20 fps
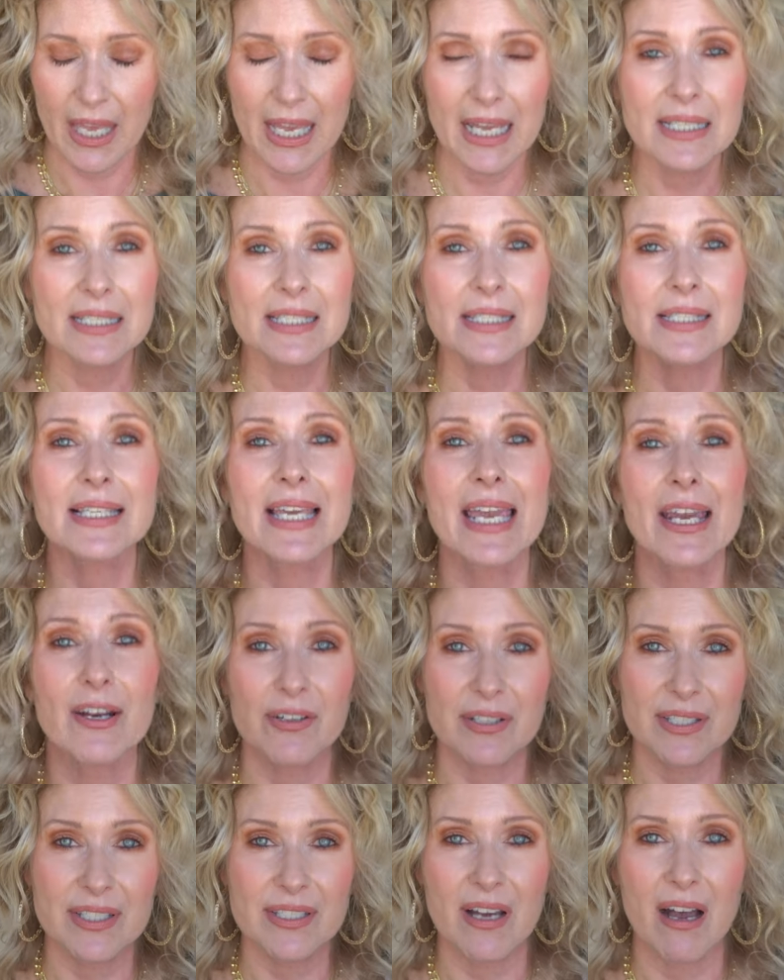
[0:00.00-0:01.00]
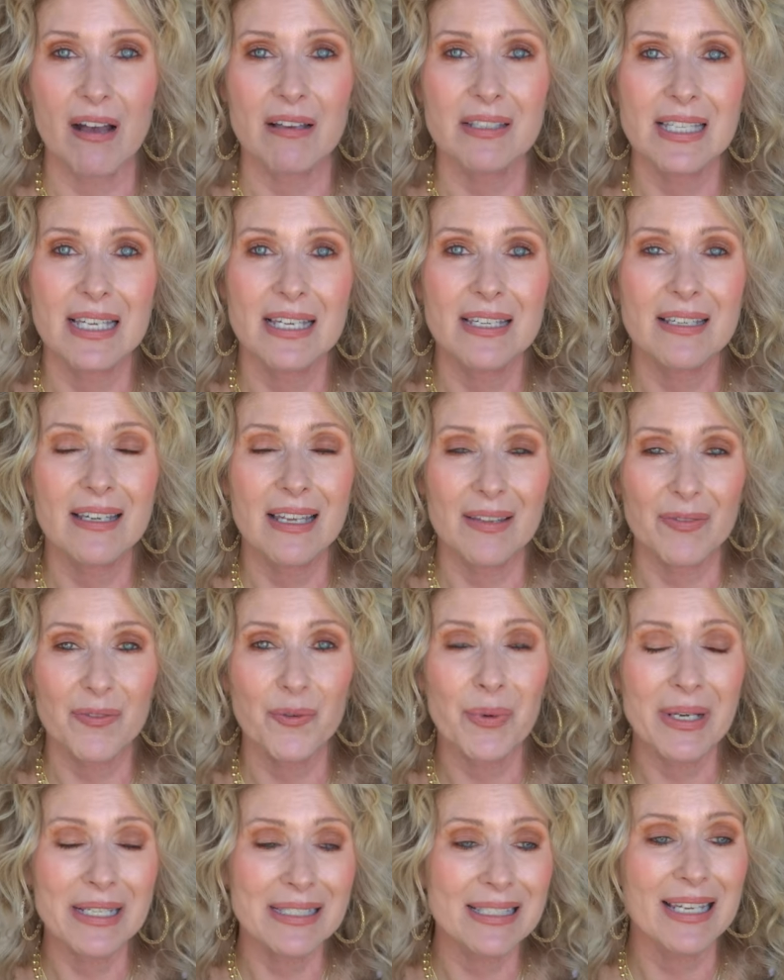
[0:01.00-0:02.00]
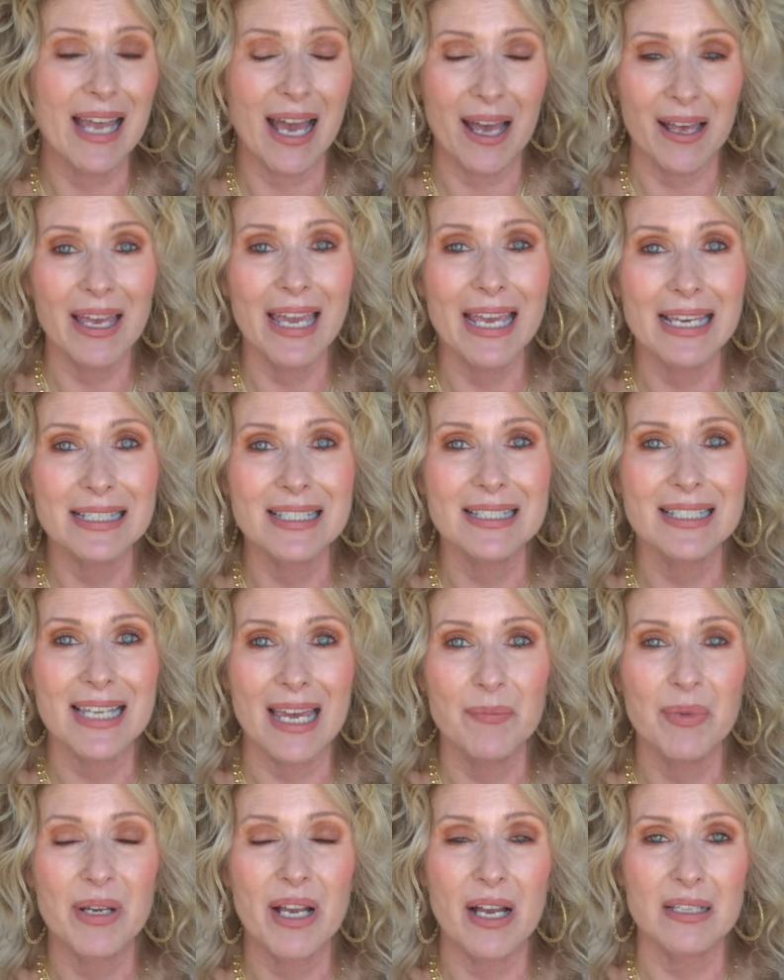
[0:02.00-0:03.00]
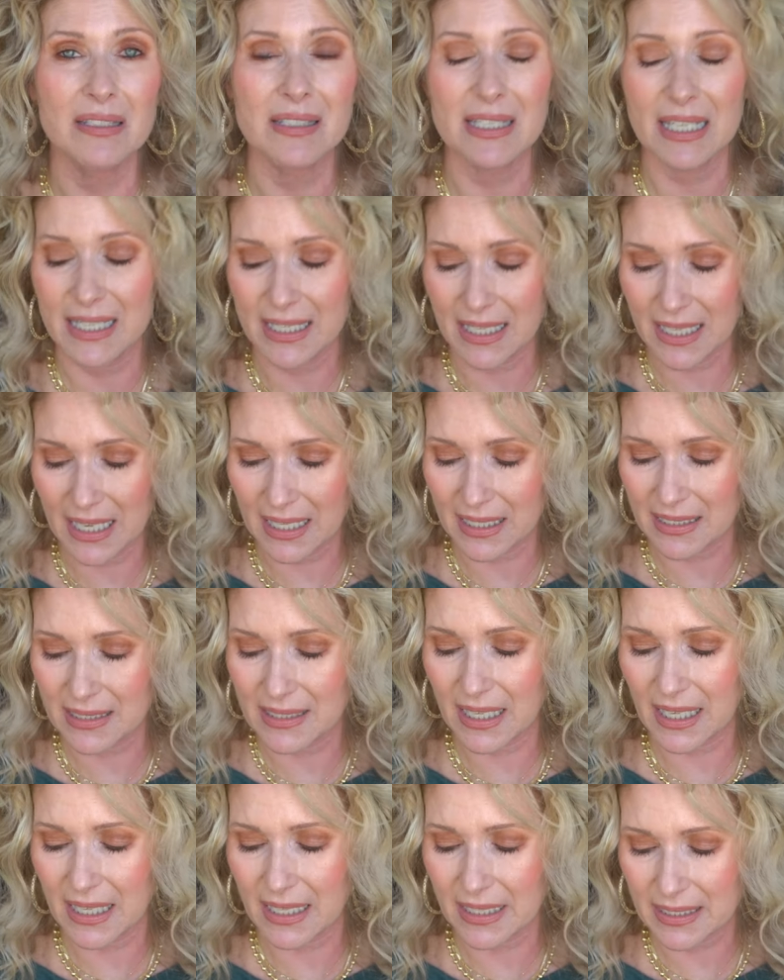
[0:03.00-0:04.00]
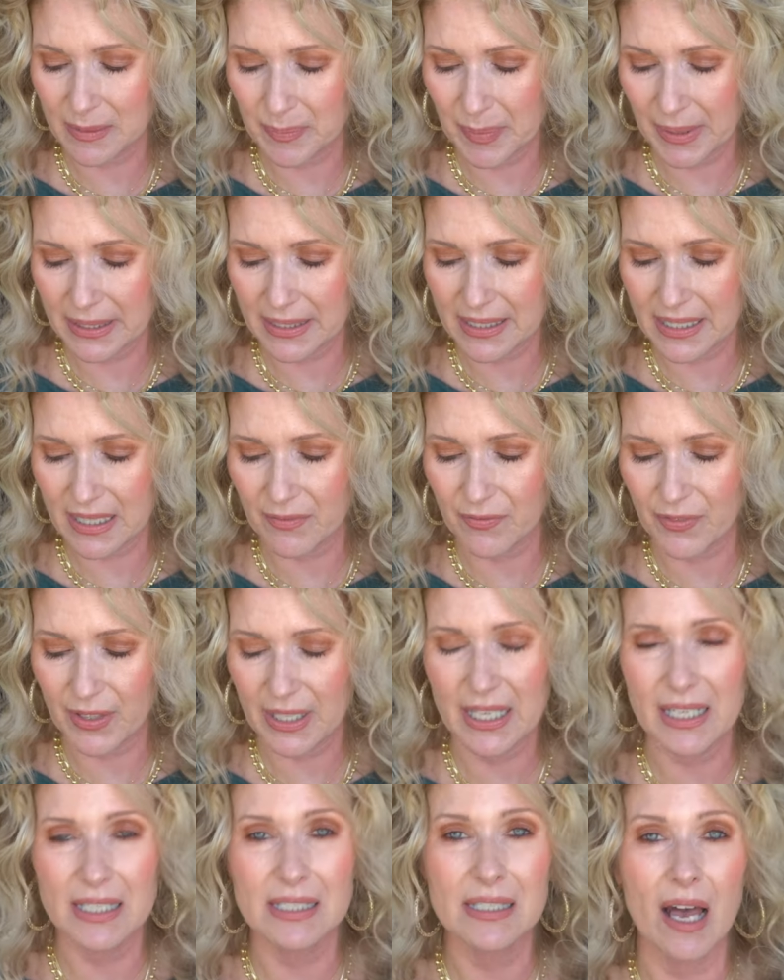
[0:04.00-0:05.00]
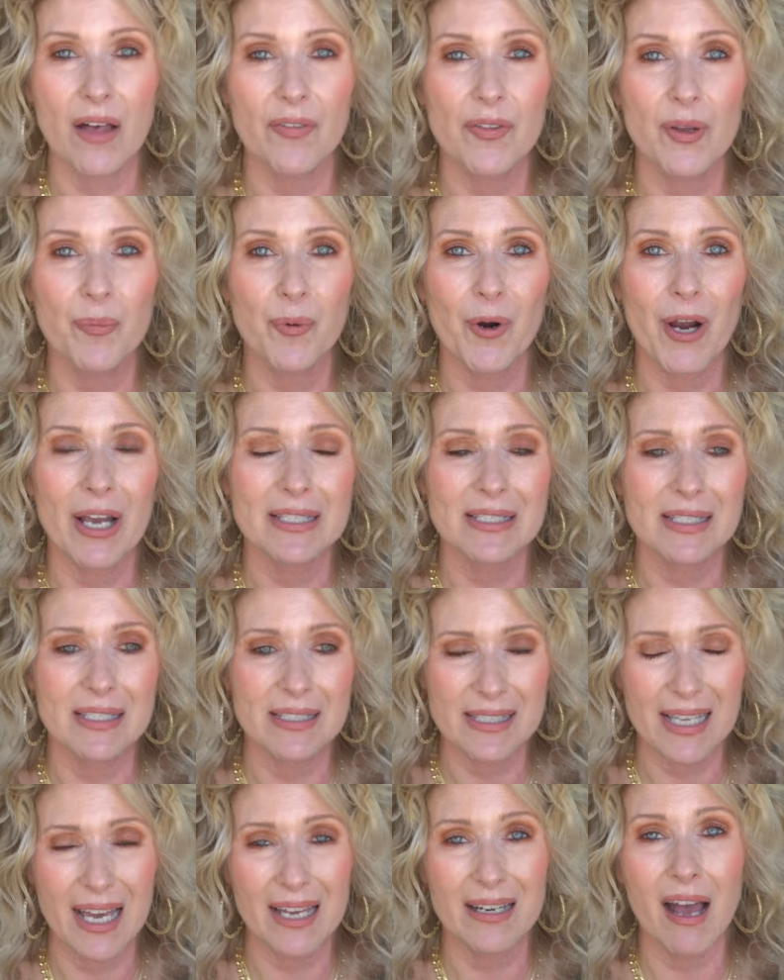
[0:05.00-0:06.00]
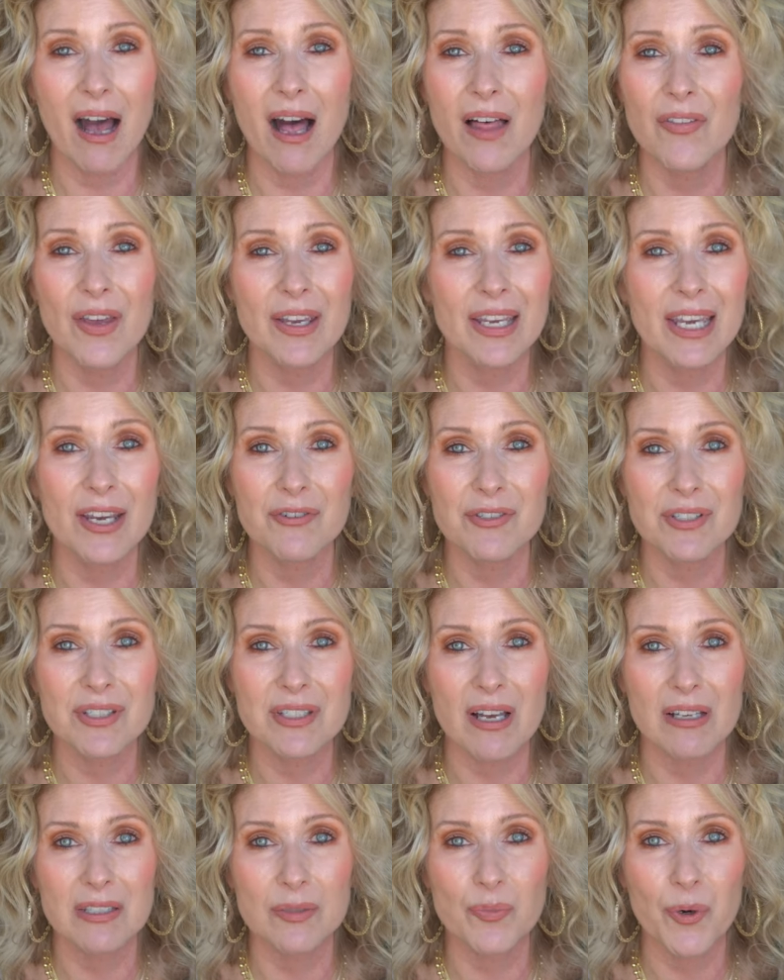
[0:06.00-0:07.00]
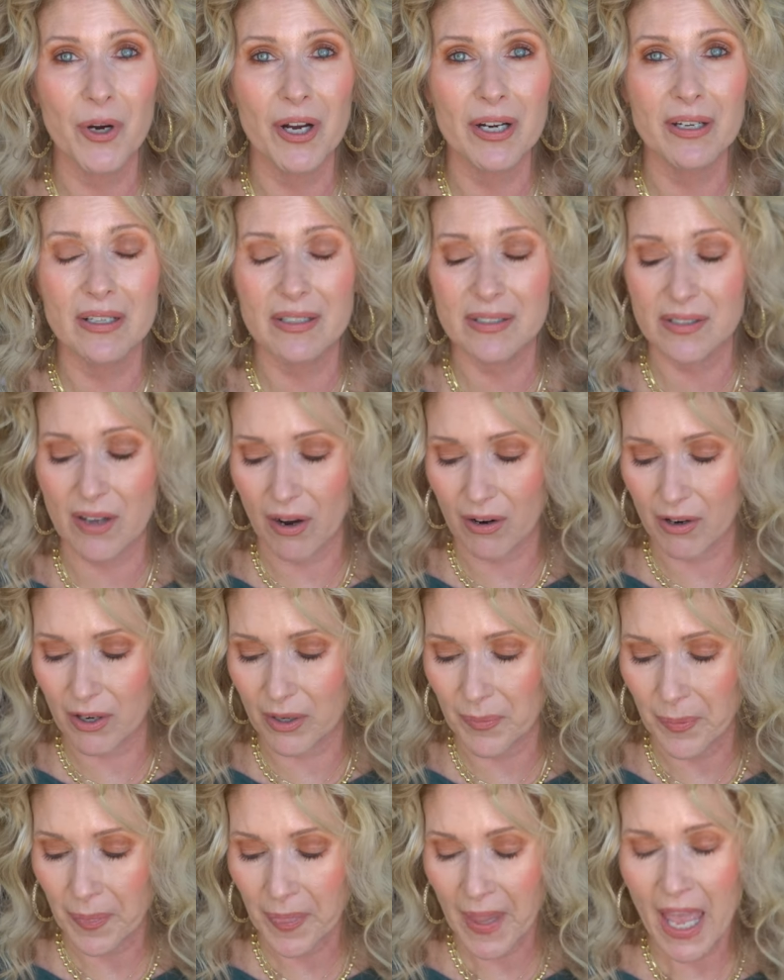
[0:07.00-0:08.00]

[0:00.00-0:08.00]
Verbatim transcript: It's Kerastase, and the reason I hesitate because it is expensive. It is on the pricey side. All the Kerastase products are.